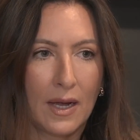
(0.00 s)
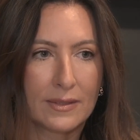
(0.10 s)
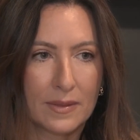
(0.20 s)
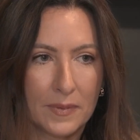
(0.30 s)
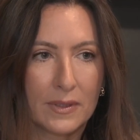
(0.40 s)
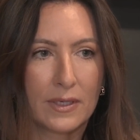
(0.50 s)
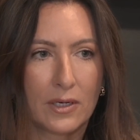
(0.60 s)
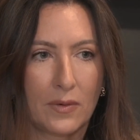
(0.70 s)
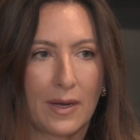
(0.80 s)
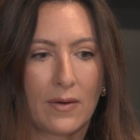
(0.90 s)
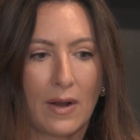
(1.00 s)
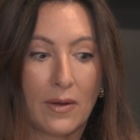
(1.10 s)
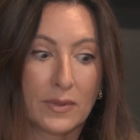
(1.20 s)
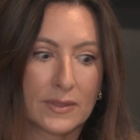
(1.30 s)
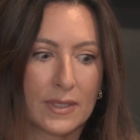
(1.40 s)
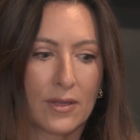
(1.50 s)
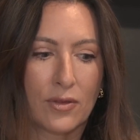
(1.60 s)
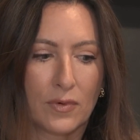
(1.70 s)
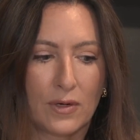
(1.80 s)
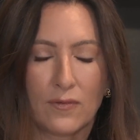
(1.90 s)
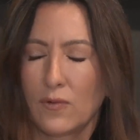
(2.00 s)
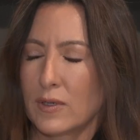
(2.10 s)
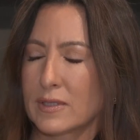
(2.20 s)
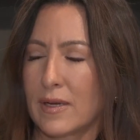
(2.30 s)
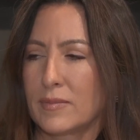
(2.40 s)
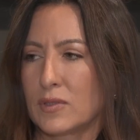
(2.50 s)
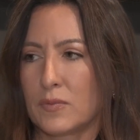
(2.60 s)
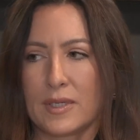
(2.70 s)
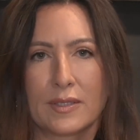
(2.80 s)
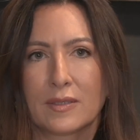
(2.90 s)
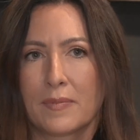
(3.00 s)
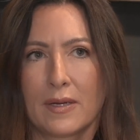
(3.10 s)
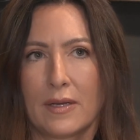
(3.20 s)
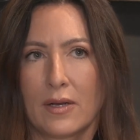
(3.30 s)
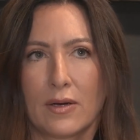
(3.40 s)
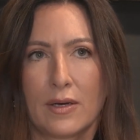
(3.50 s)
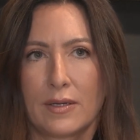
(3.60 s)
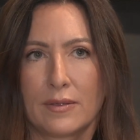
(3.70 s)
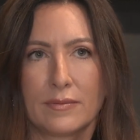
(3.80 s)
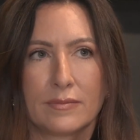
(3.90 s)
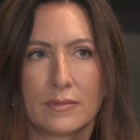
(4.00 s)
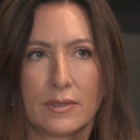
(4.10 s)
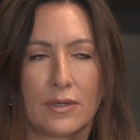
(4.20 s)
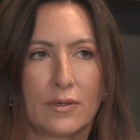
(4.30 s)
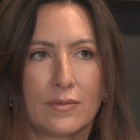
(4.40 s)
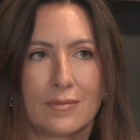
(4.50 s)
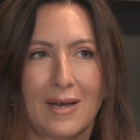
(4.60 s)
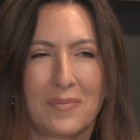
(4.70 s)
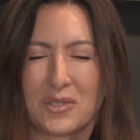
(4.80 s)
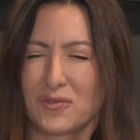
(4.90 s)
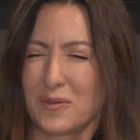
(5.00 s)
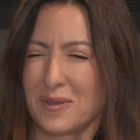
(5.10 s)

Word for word: I typically go out, I would say three to four times a week, depending on, you know, how much